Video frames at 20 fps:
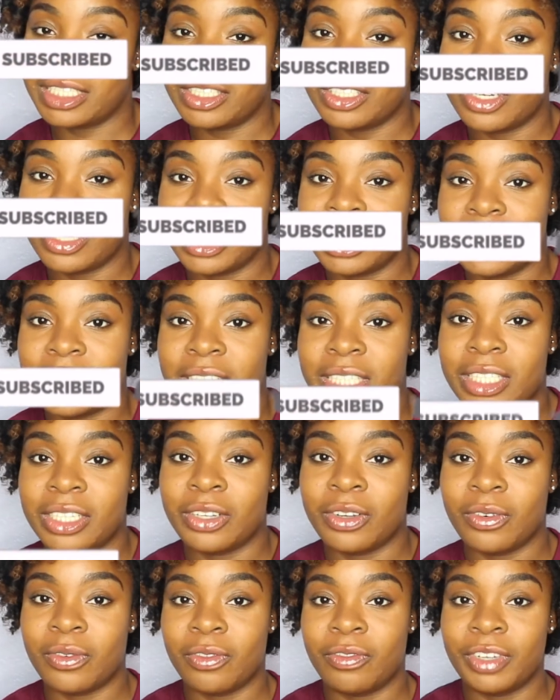started into this good
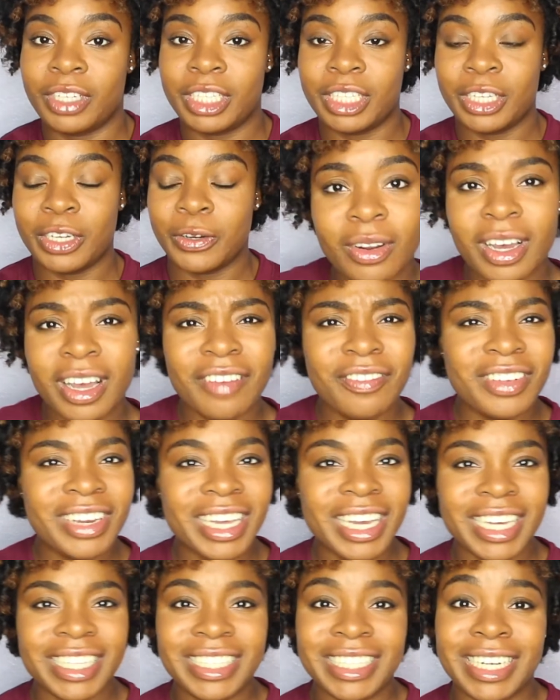old video. I feel
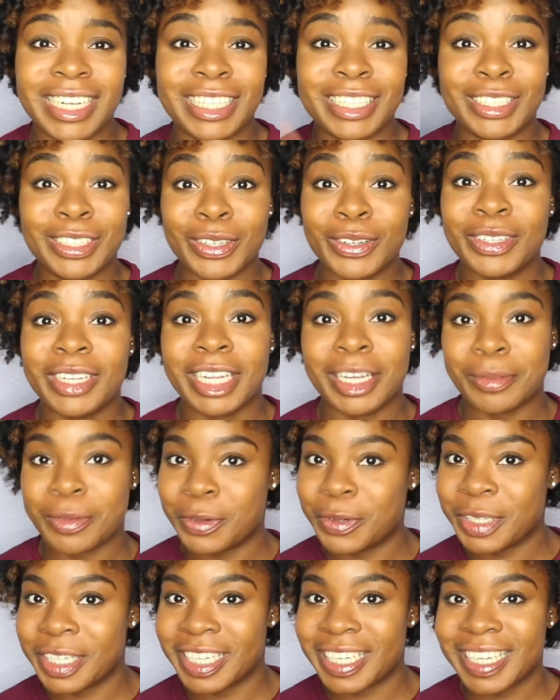like I said that so damn
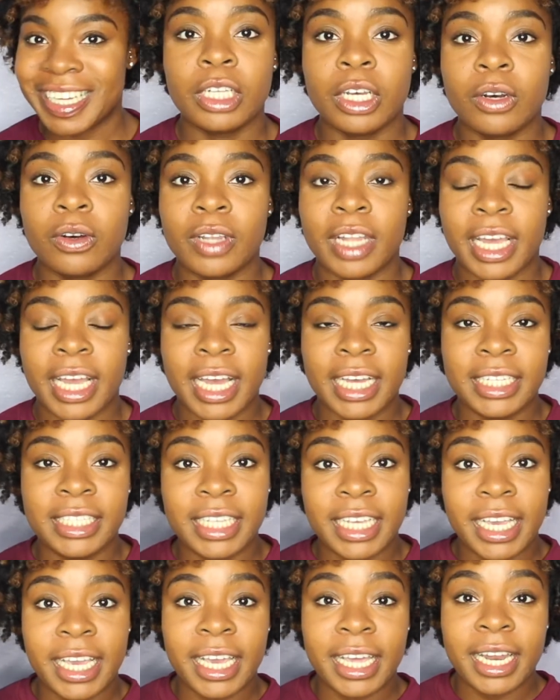quick. So like I
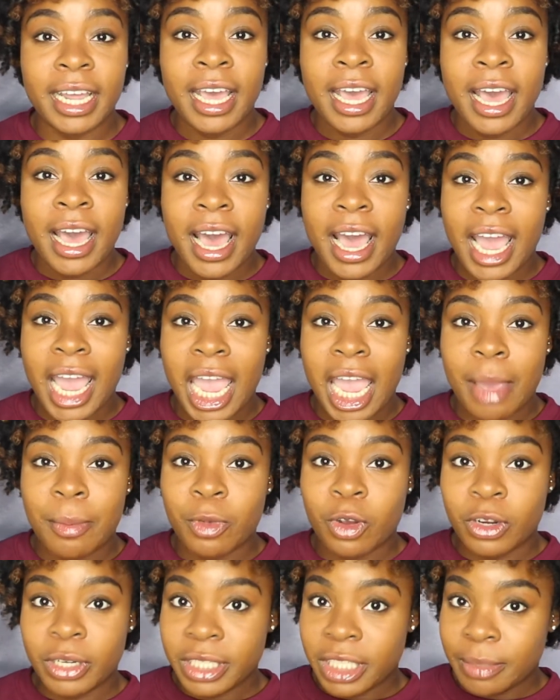said, I am
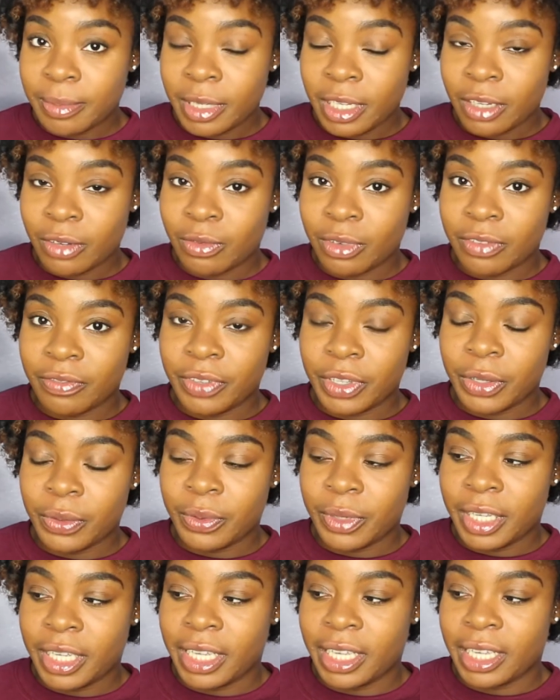going to be
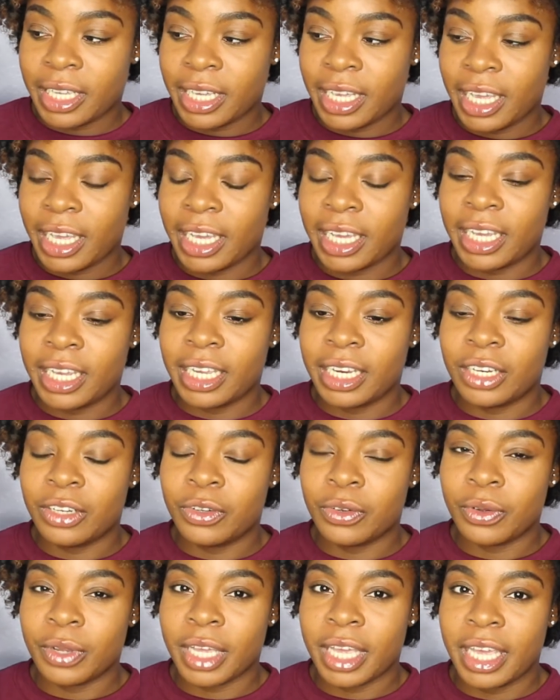reviewing and
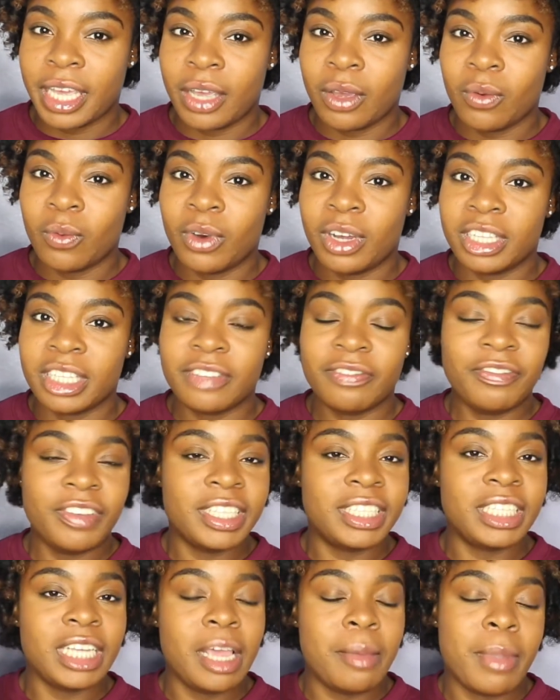doing a what
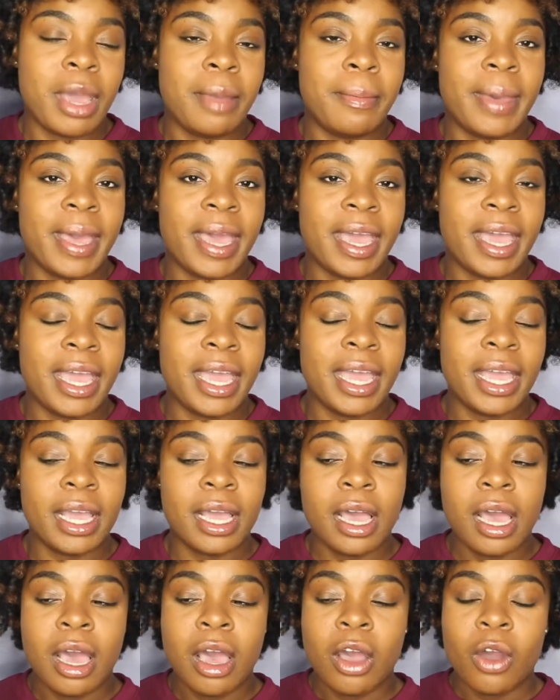fits in my bag
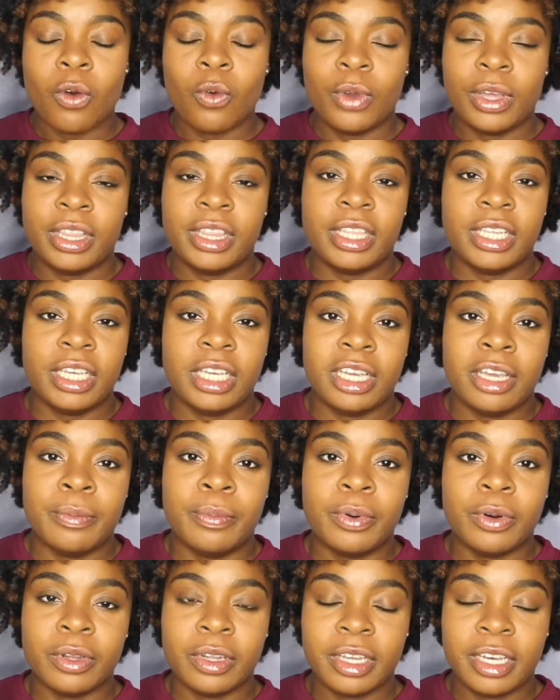with the
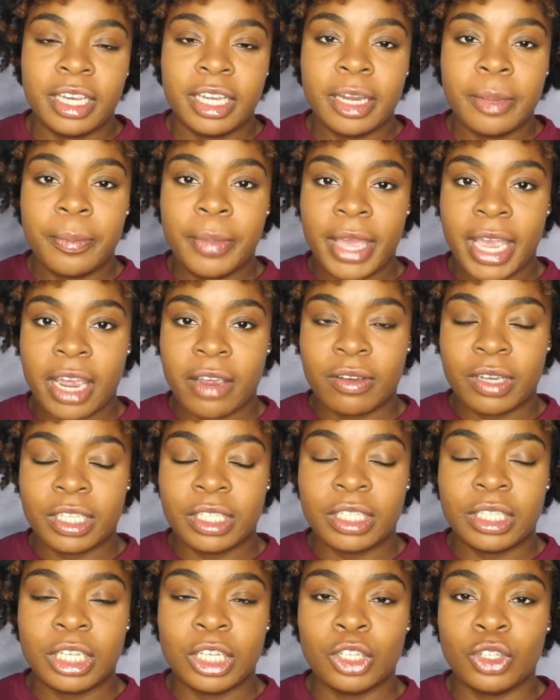Poléne
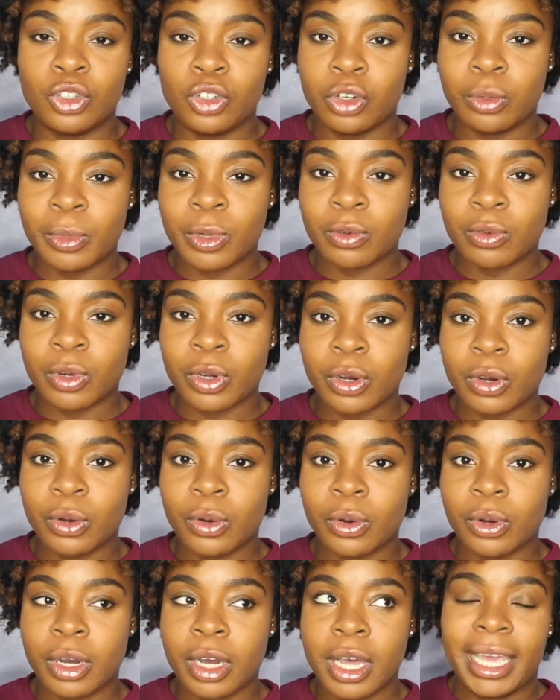Paris
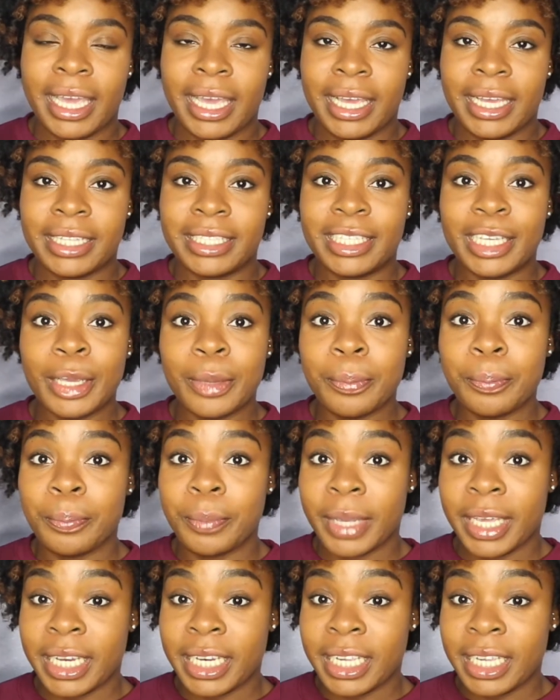Numero 8
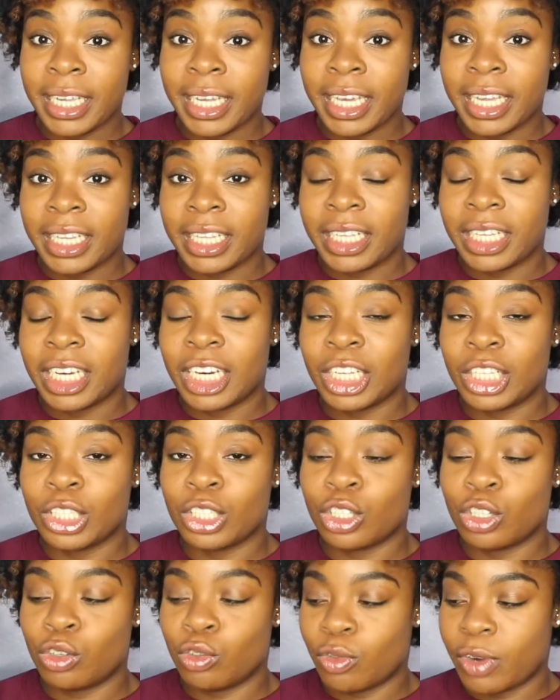Mini in the color
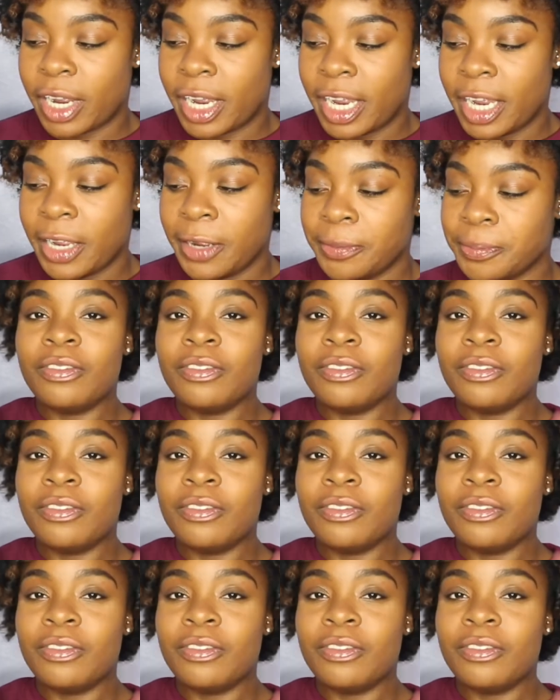gray.